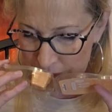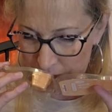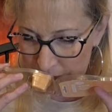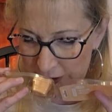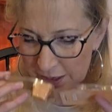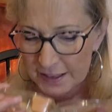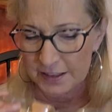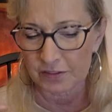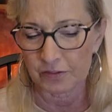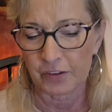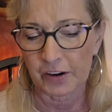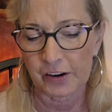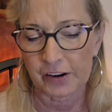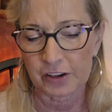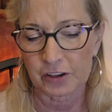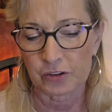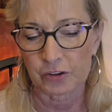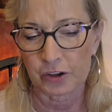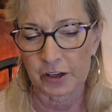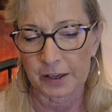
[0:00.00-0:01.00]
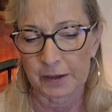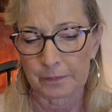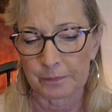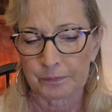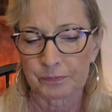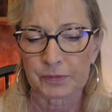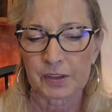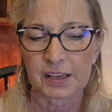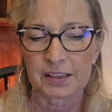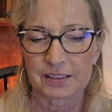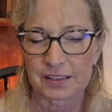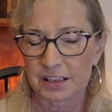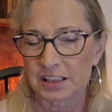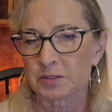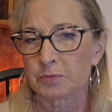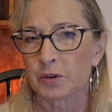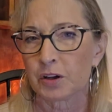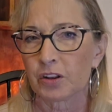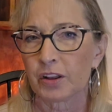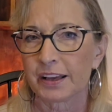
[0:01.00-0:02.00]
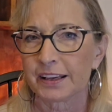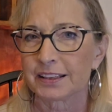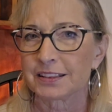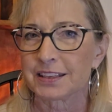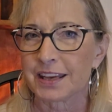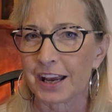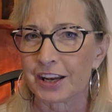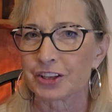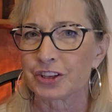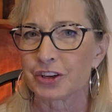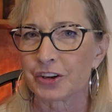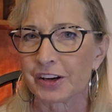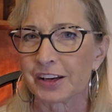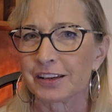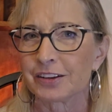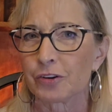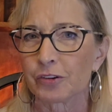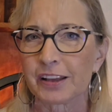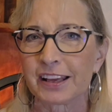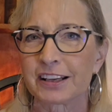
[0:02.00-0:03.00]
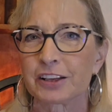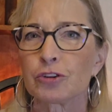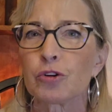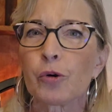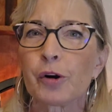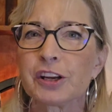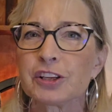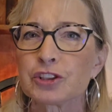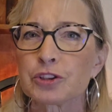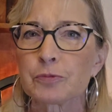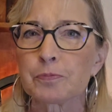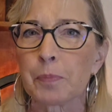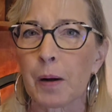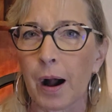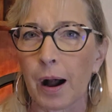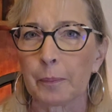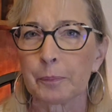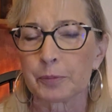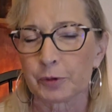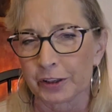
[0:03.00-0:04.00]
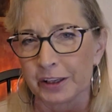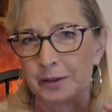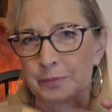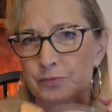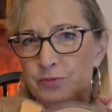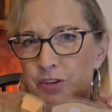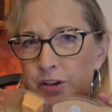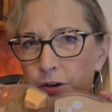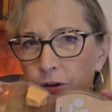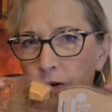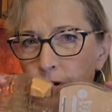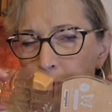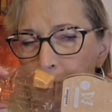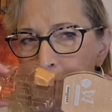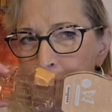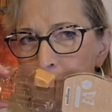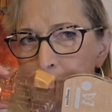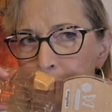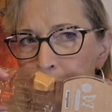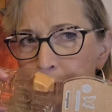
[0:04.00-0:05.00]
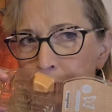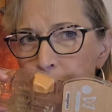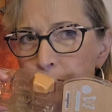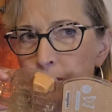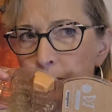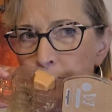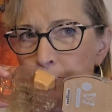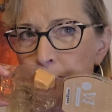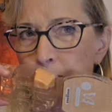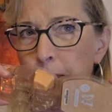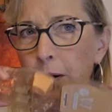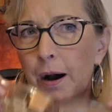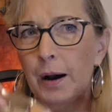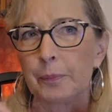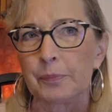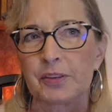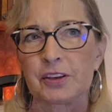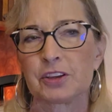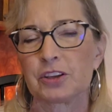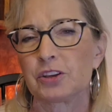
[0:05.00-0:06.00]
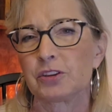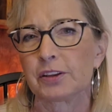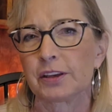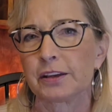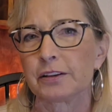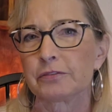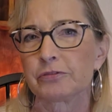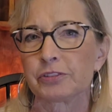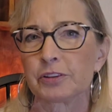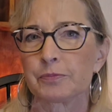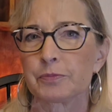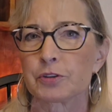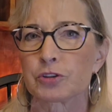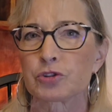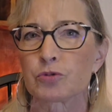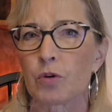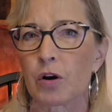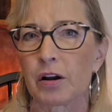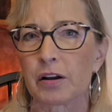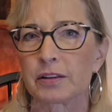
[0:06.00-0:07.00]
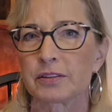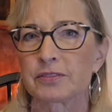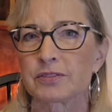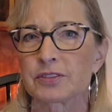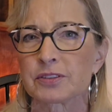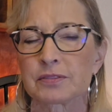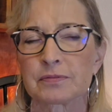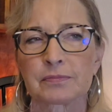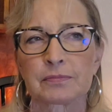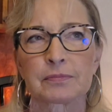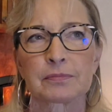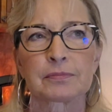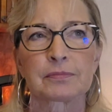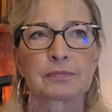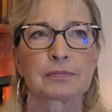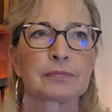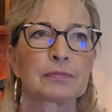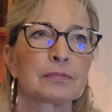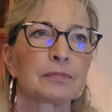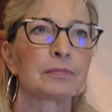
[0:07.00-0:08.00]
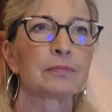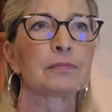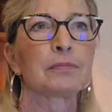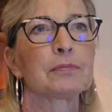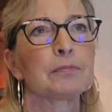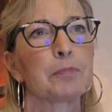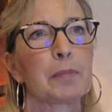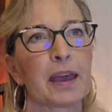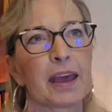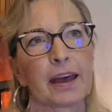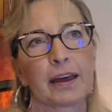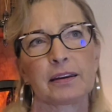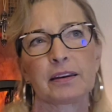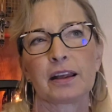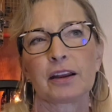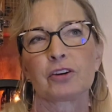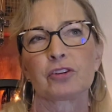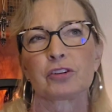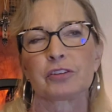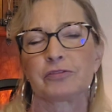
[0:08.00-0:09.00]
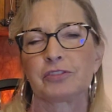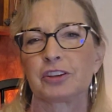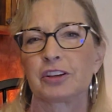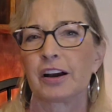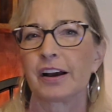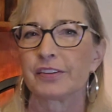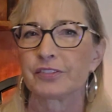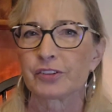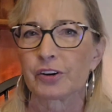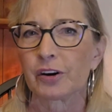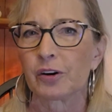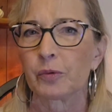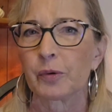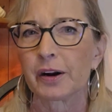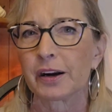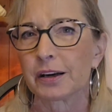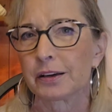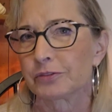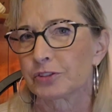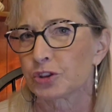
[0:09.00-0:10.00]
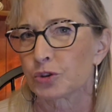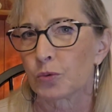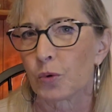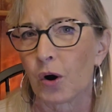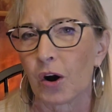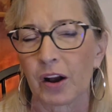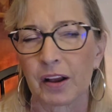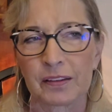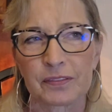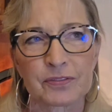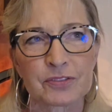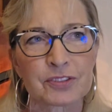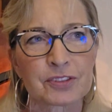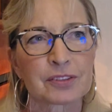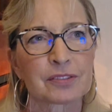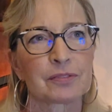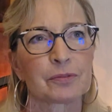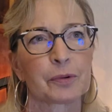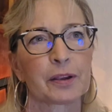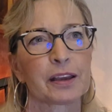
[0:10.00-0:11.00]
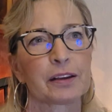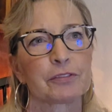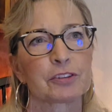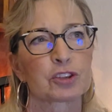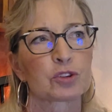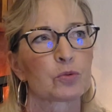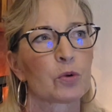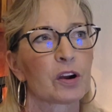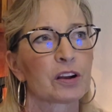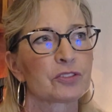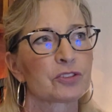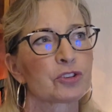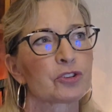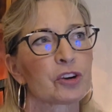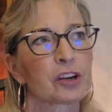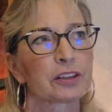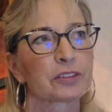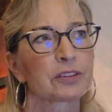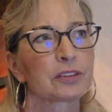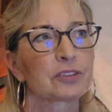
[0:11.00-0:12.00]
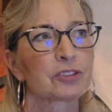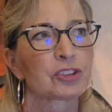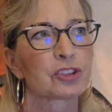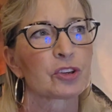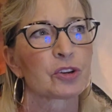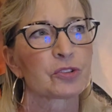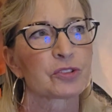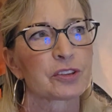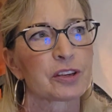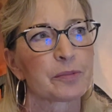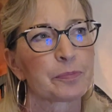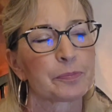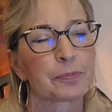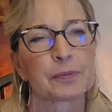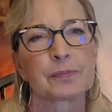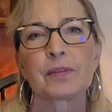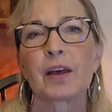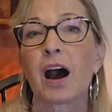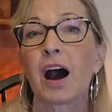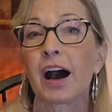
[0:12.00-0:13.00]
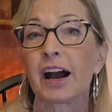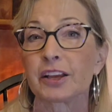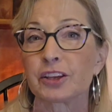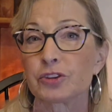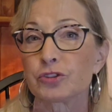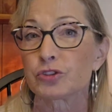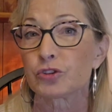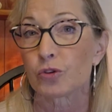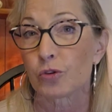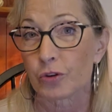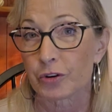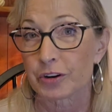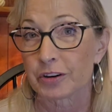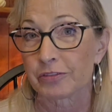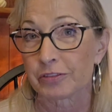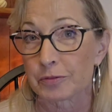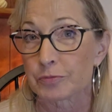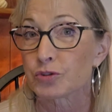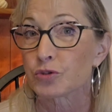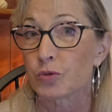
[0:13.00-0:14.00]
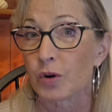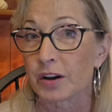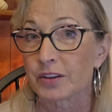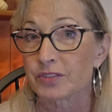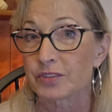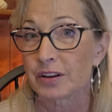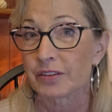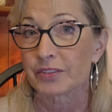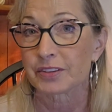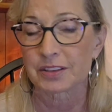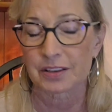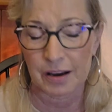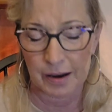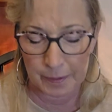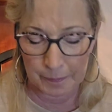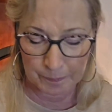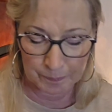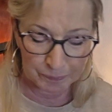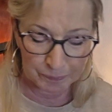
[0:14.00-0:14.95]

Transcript: it's very good. It does smell like a tangerine, like an orange pop creamsicle pop that you get from the Schwann's. Man, I don't know if you guys are aware of Schwann's. We have a Schwann's truck that shows up. I used to order from Schwann's all the time,